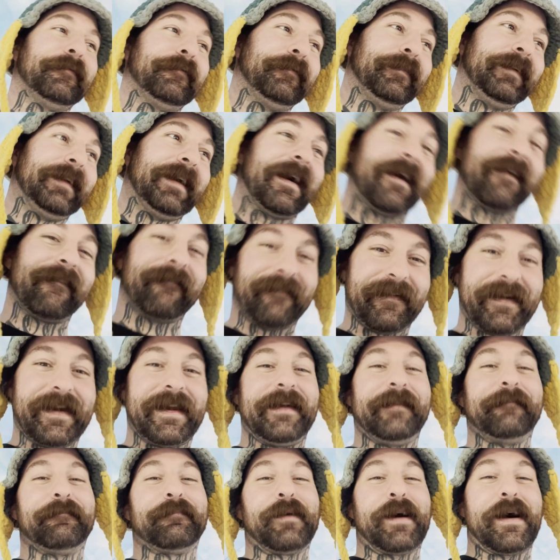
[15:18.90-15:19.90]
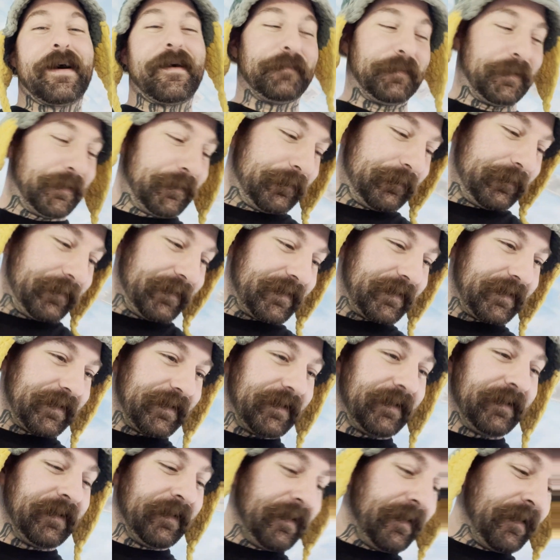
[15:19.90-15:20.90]
we got rain problems
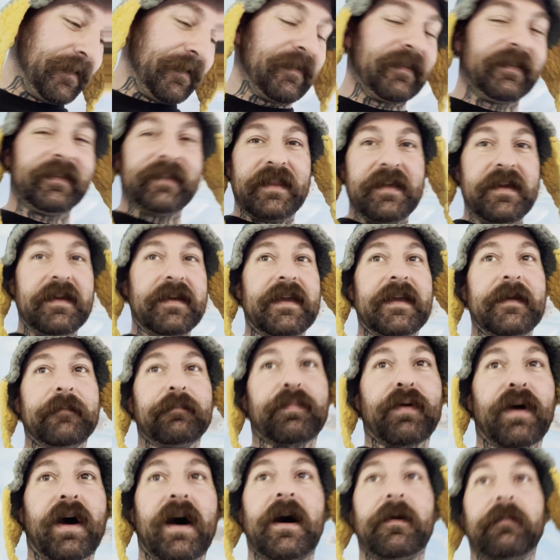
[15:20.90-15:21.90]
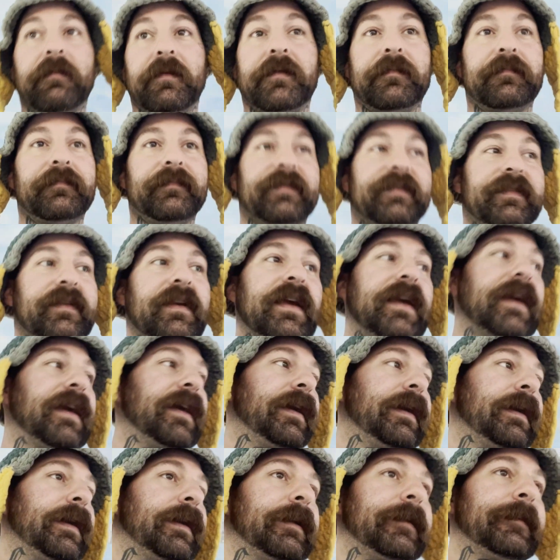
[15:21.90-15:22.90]
or leaking problems.
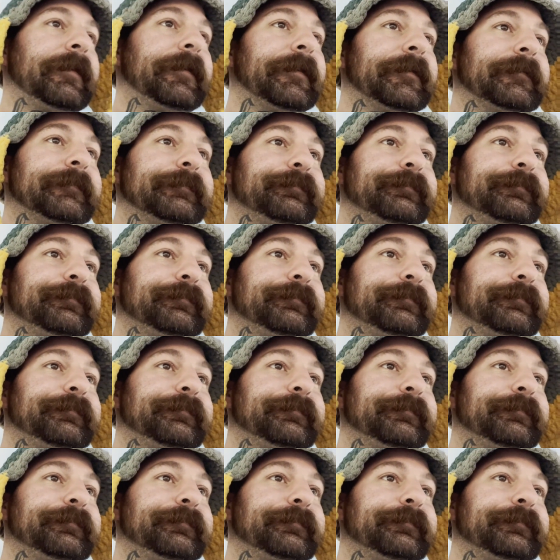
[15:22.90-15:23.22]
And